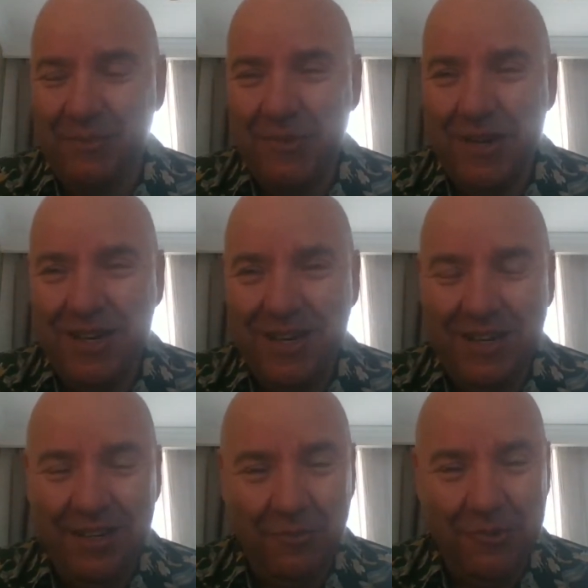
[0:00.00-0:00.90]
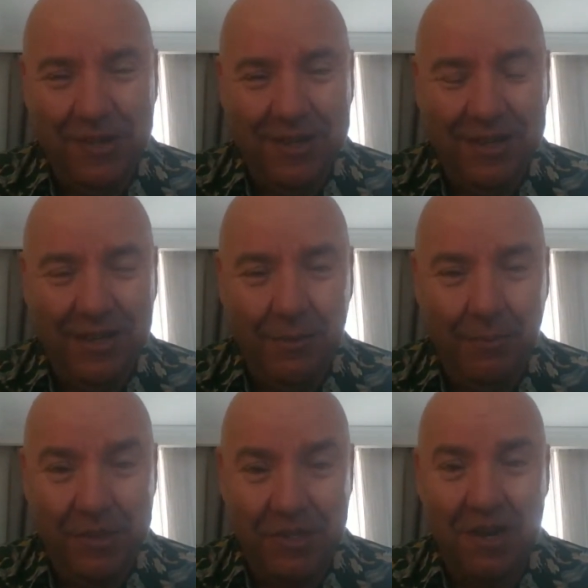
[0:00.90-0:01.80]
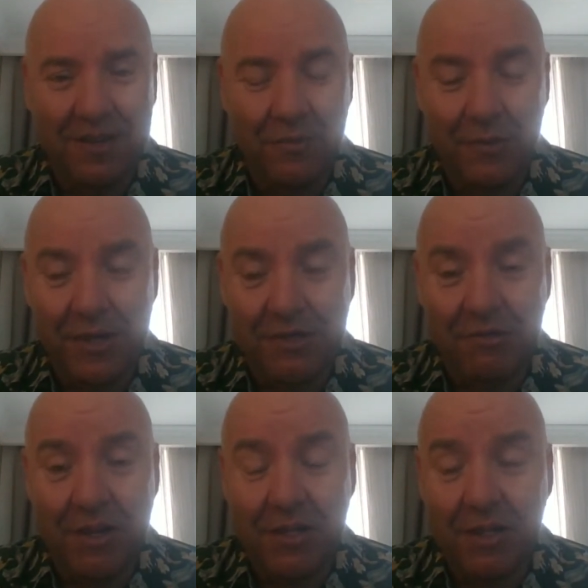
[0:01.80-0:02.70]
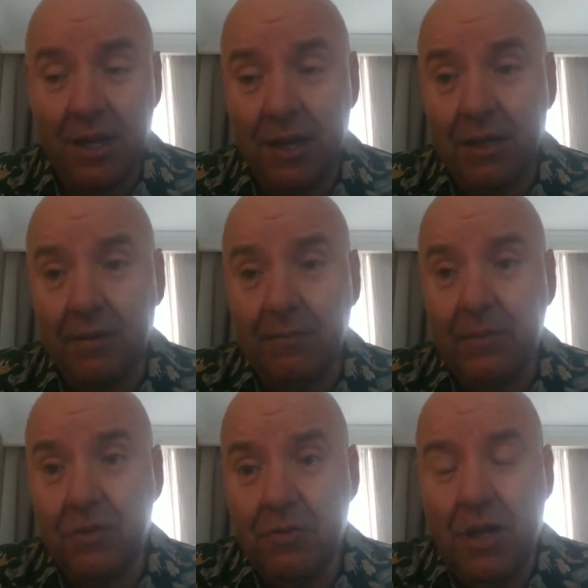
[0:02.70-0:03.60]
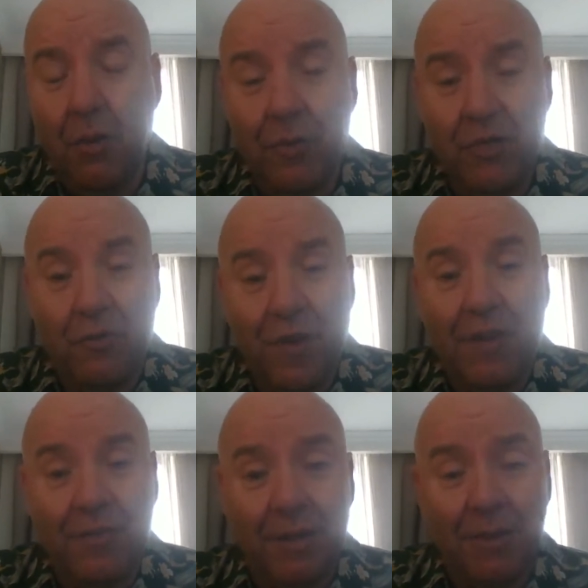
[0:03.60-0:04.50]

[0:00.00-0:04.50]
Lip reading: really bizarre, really strange, and somehow we survived.